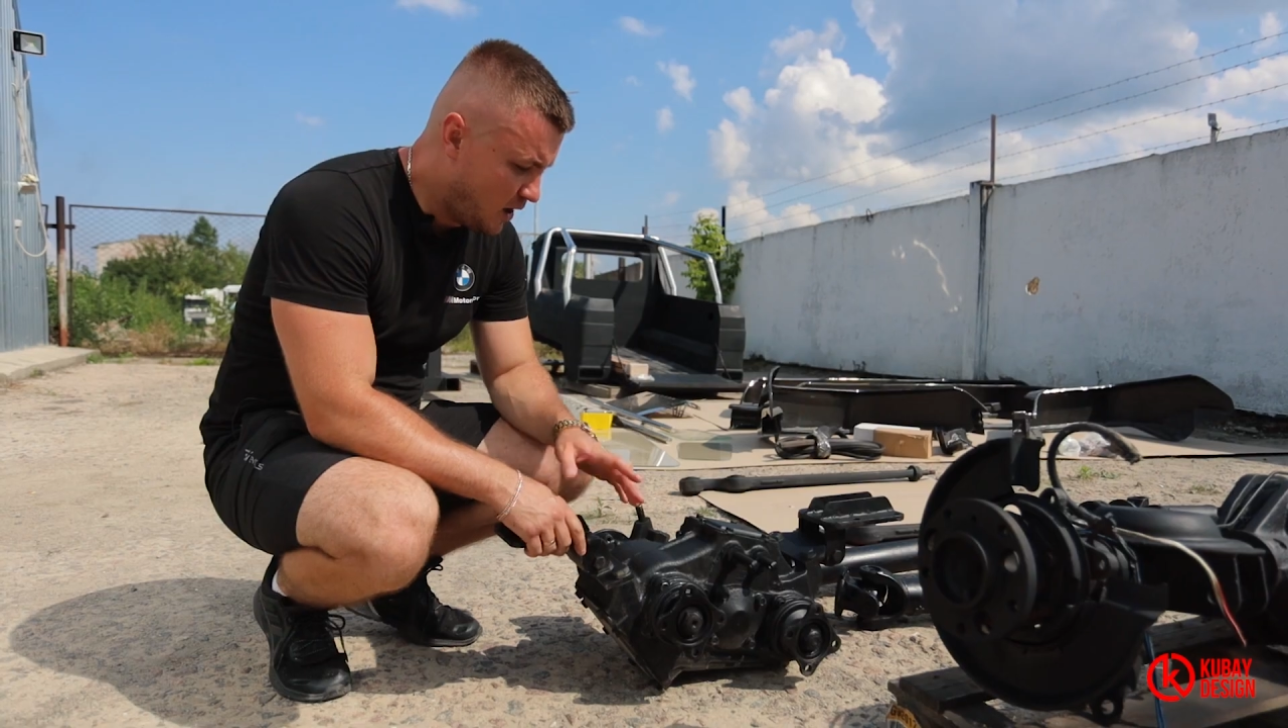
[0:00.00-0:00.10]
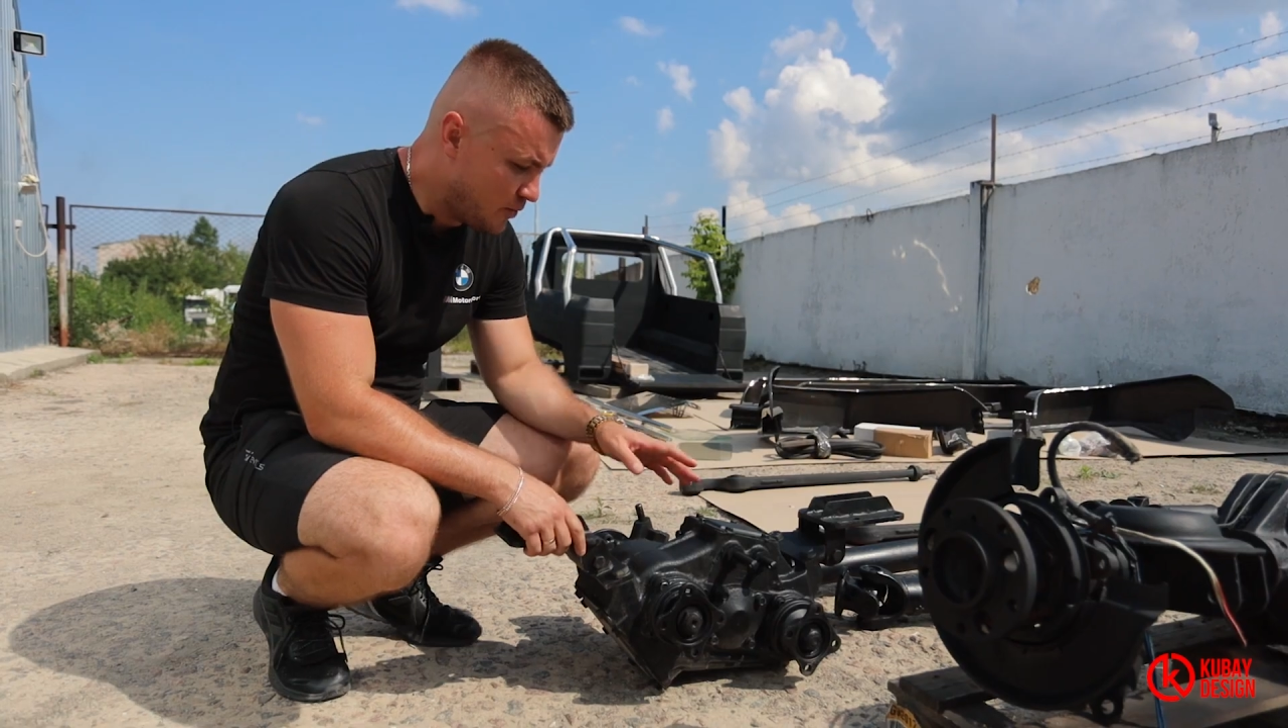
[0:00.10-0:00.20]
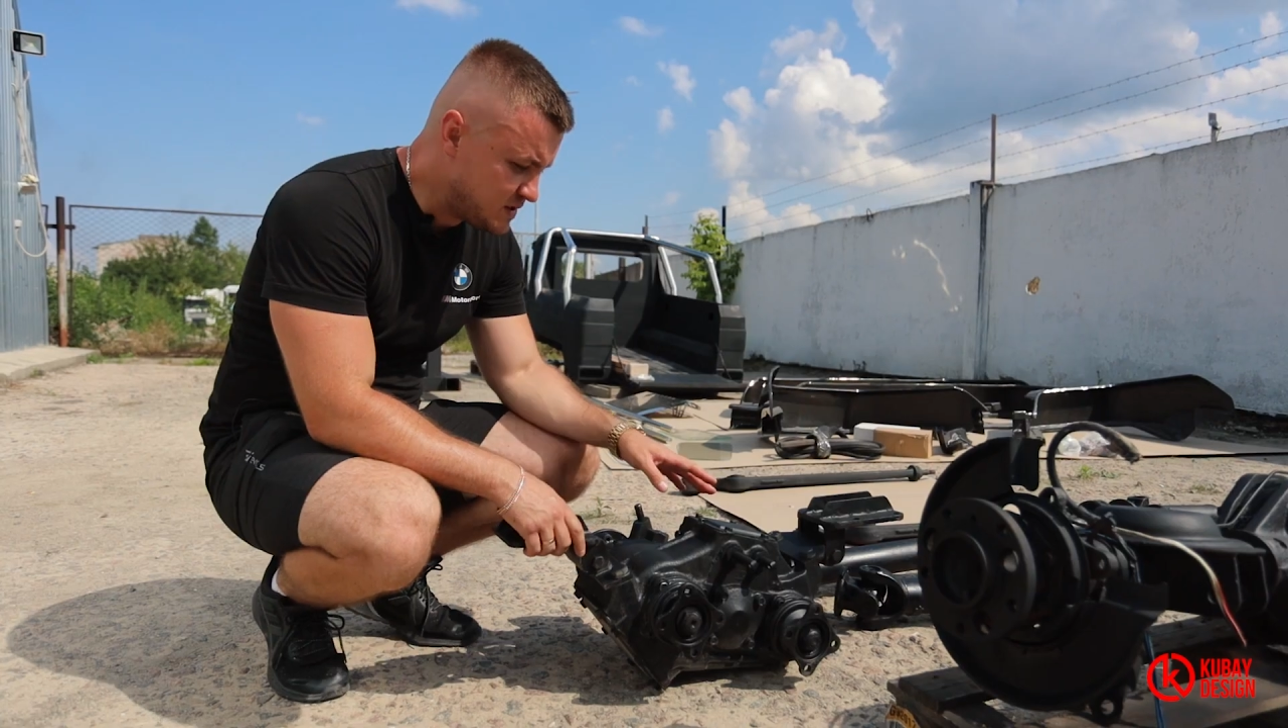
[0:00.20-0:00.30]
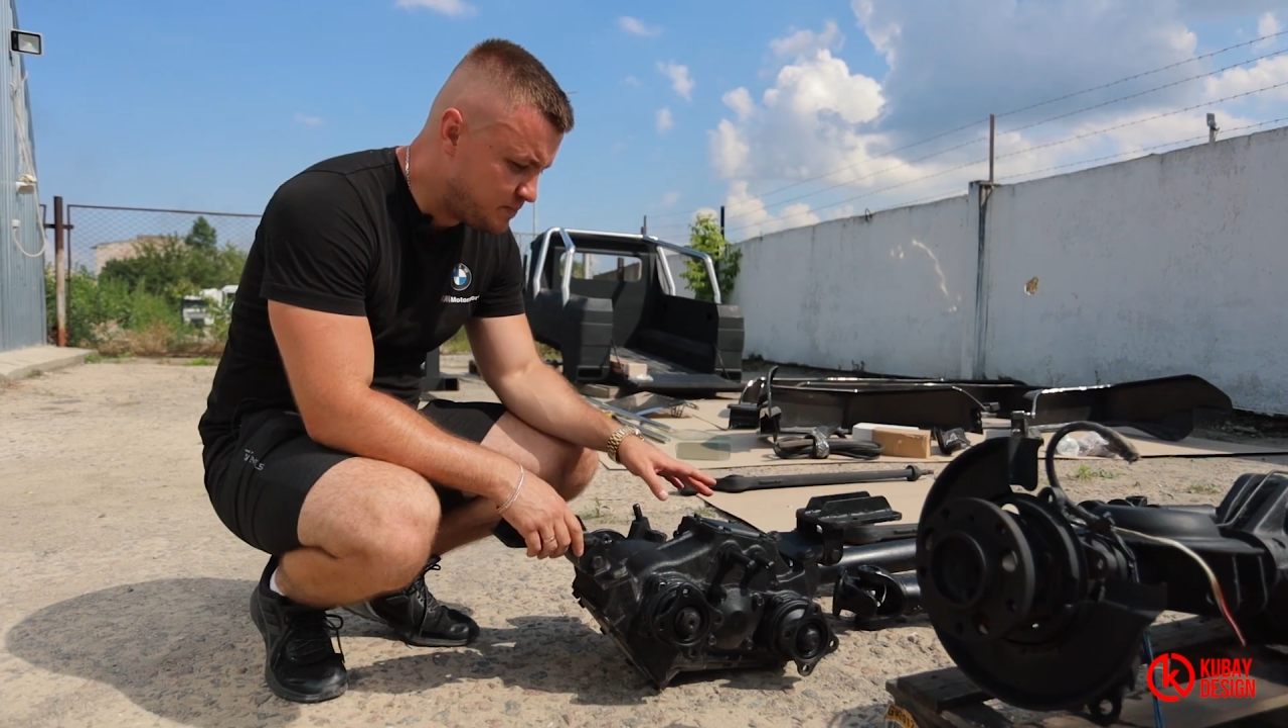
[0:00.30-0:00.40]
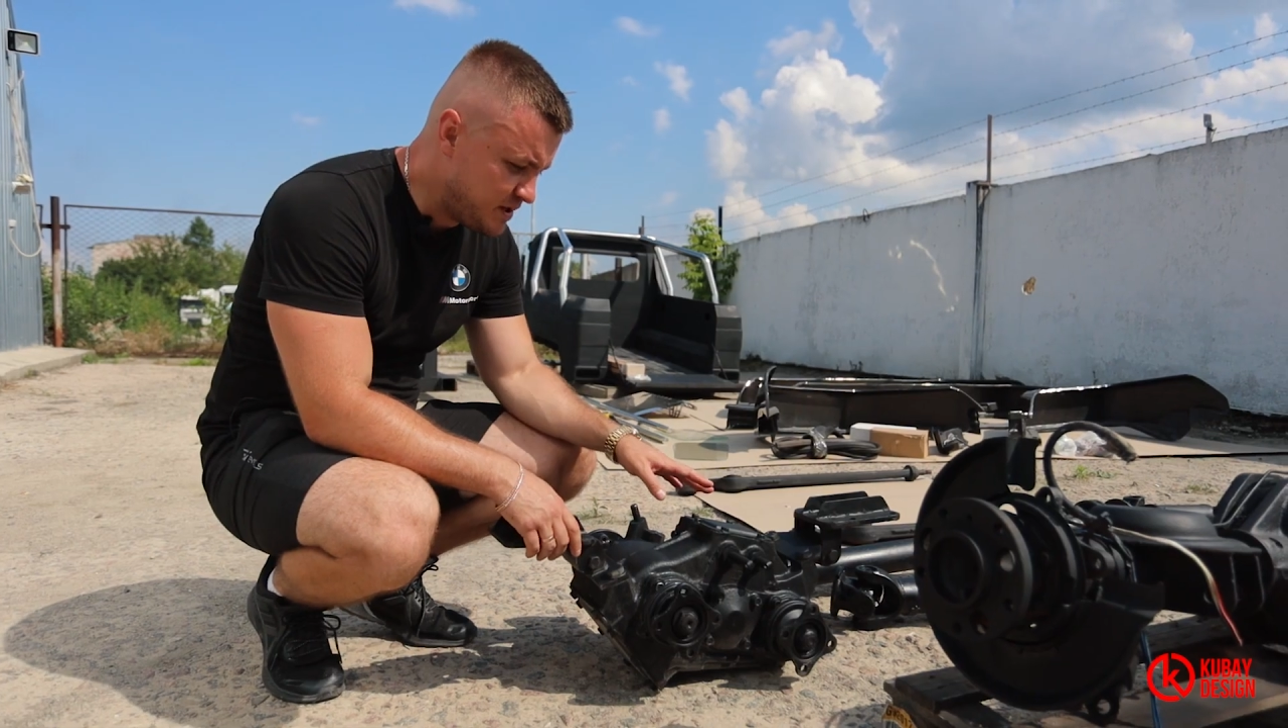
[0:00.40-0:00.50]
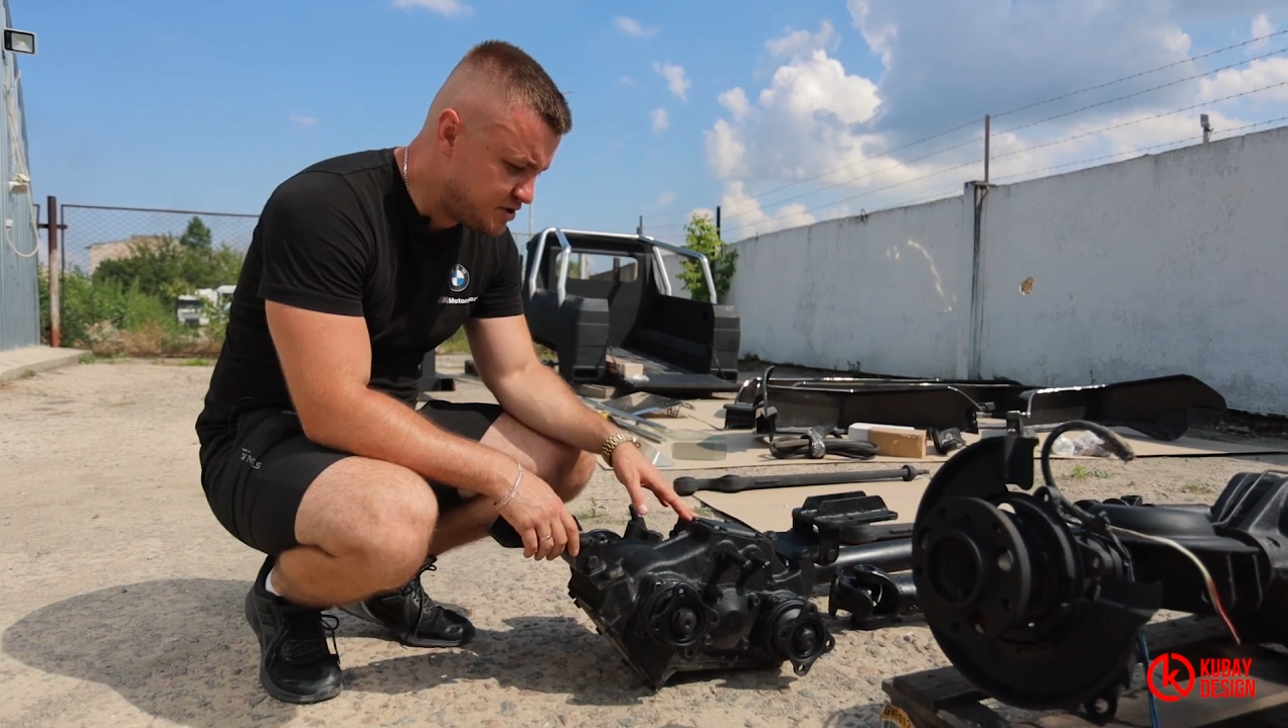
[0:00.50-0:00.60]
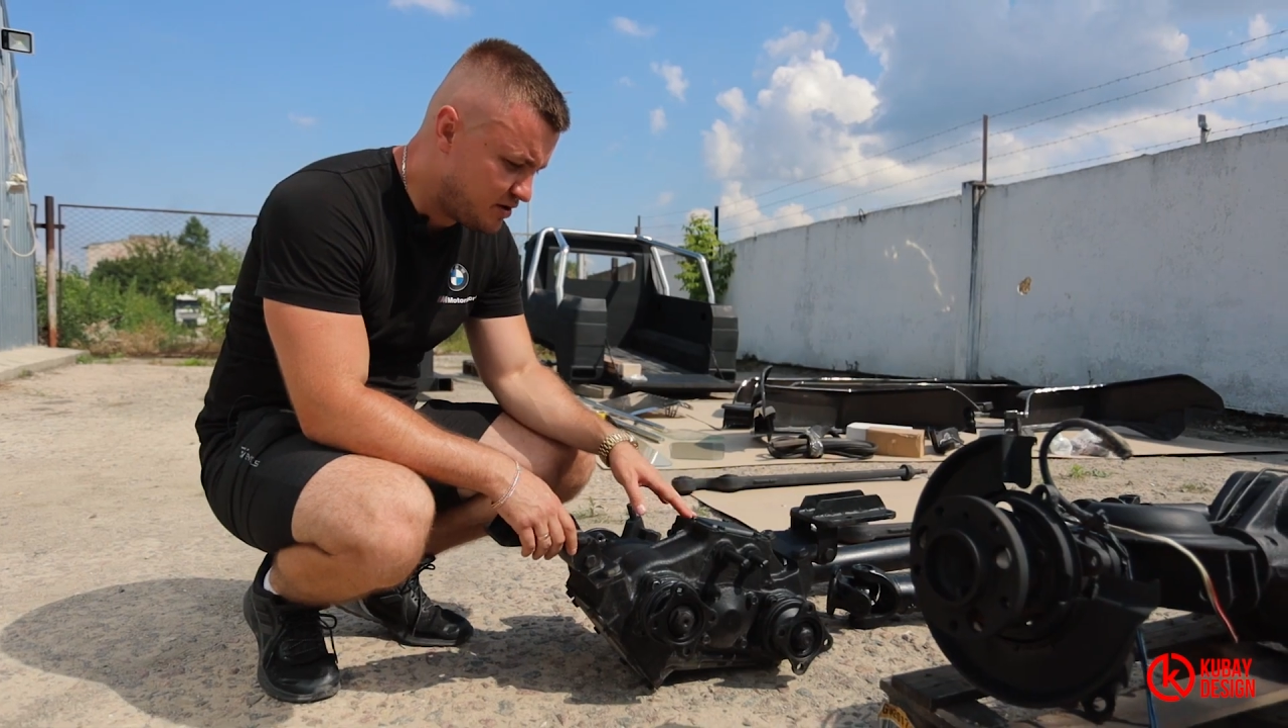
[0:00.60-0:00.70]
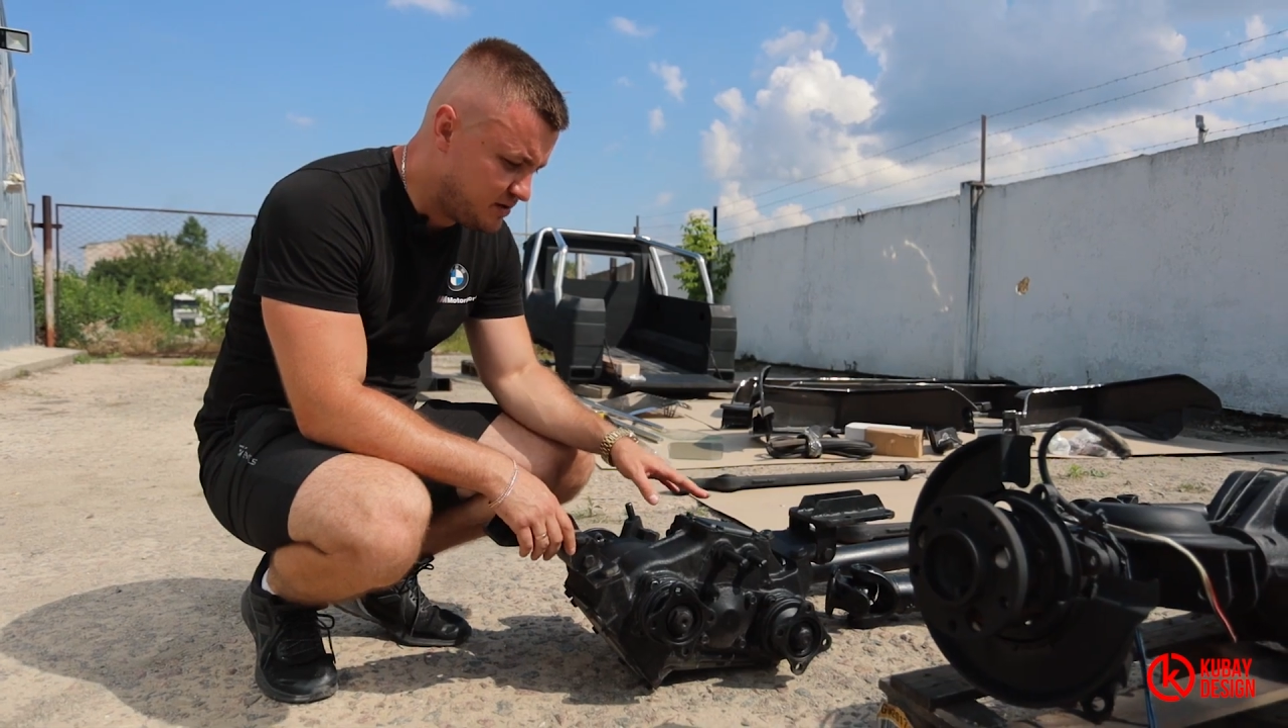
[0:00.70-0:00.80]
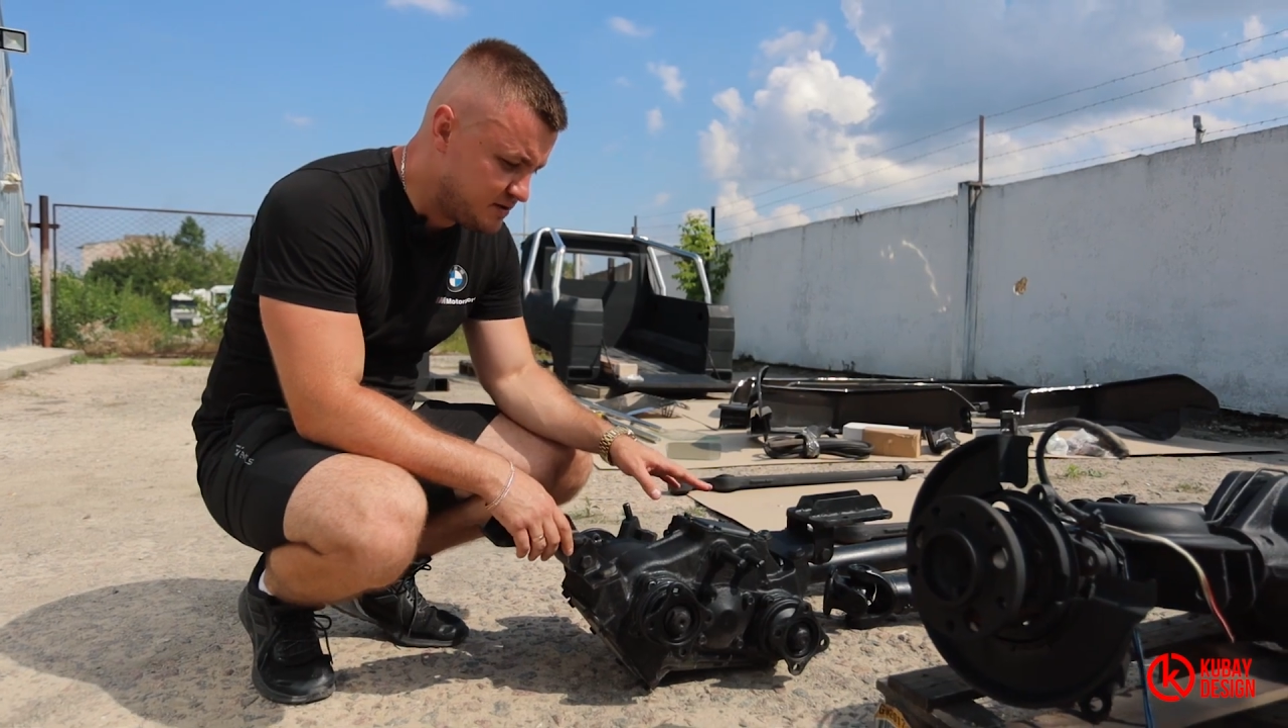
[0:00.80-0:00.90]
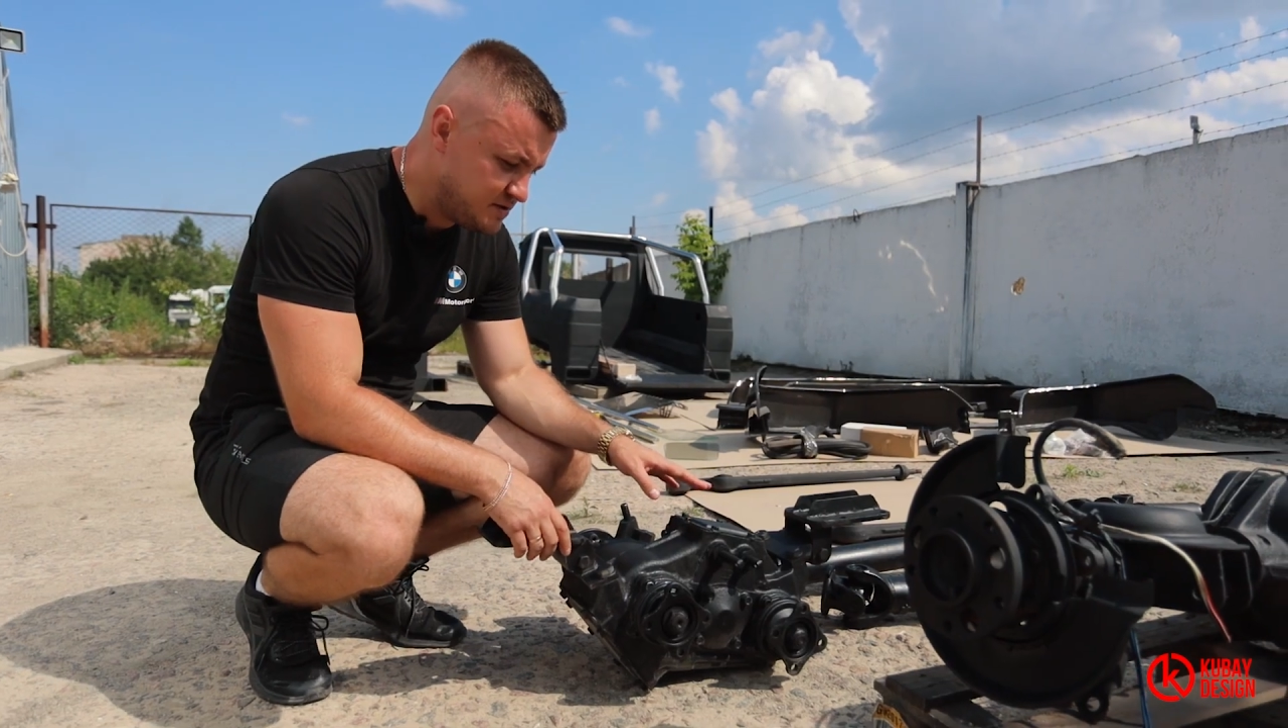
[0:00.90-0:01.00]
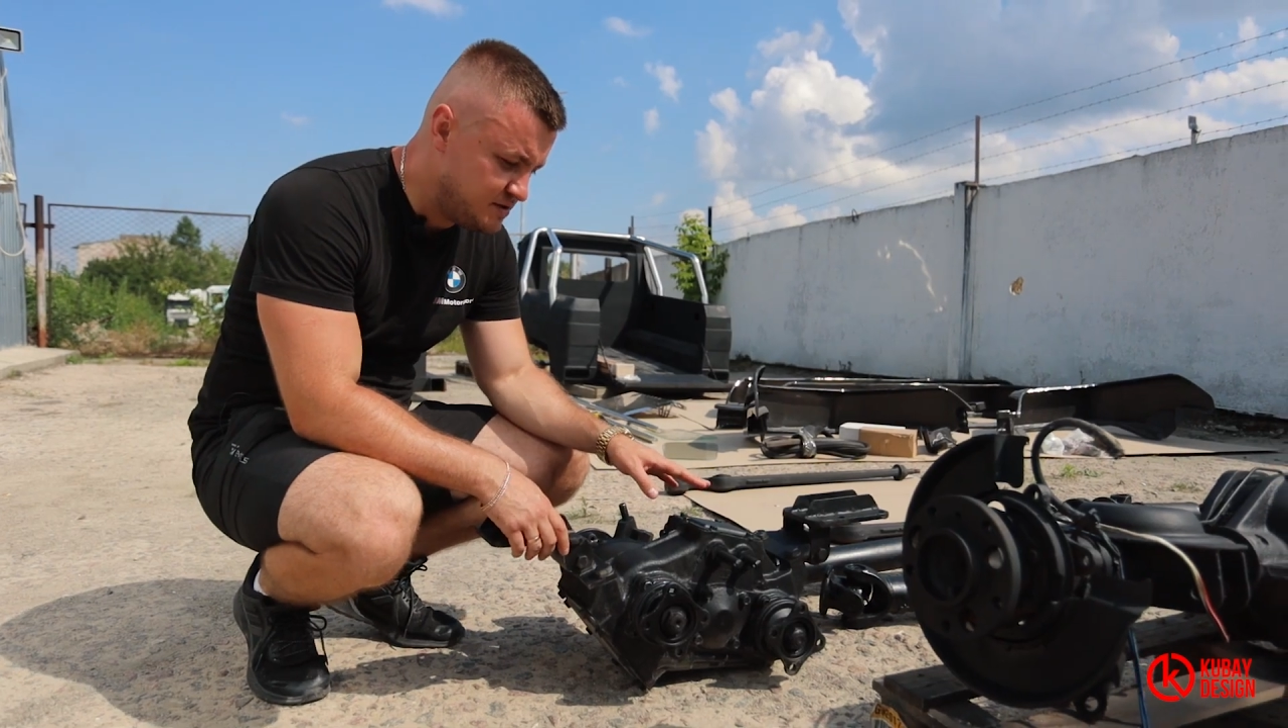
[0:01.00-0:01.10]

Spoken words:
Our special